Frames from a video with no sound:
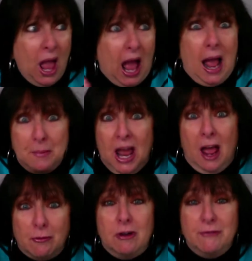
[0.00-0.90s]
I'm
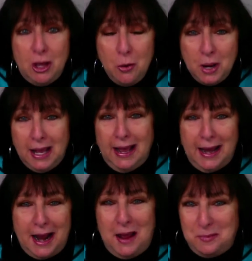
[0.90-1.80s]
not reviewing
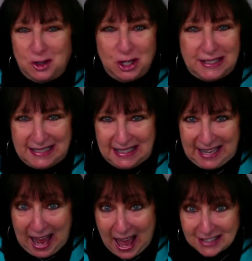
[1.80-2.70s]
it. I'm just a
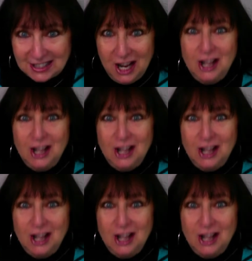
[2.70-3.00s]
guest.